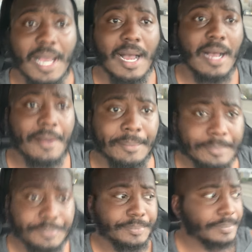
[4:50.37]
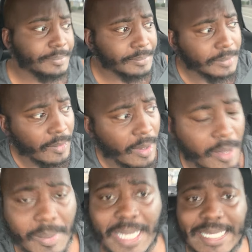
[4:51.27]
um,
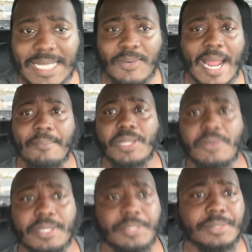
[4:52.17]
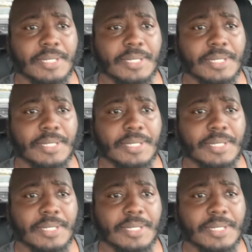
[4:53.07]
because that's what I'm doing